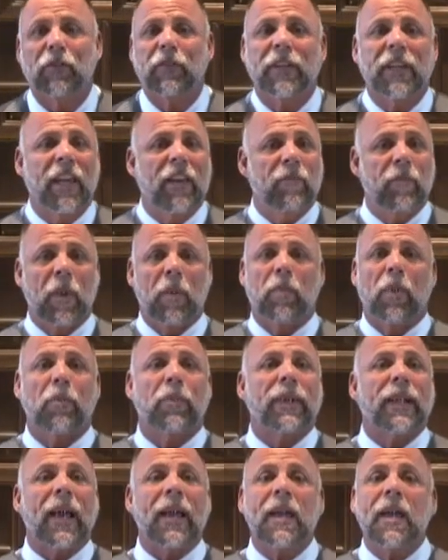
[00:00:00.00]
Forgive me,
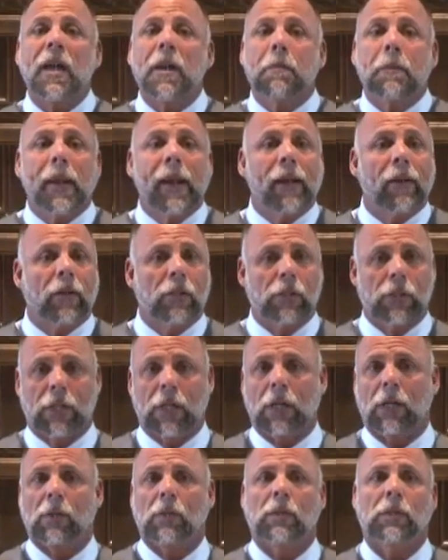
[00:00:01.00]
but when I hear parents
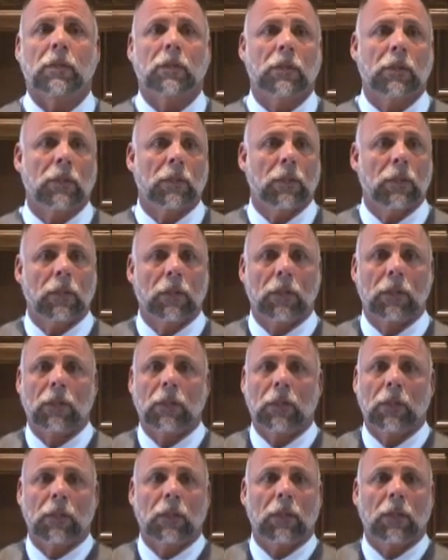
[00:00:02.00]
go,
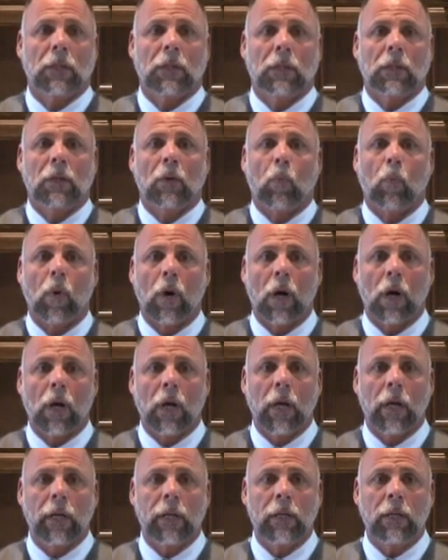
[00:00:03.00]

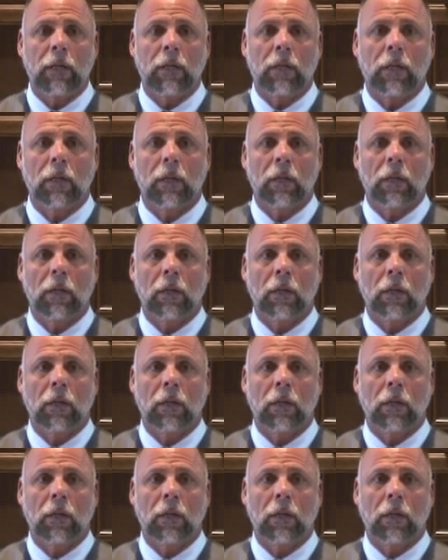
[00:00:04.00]
one,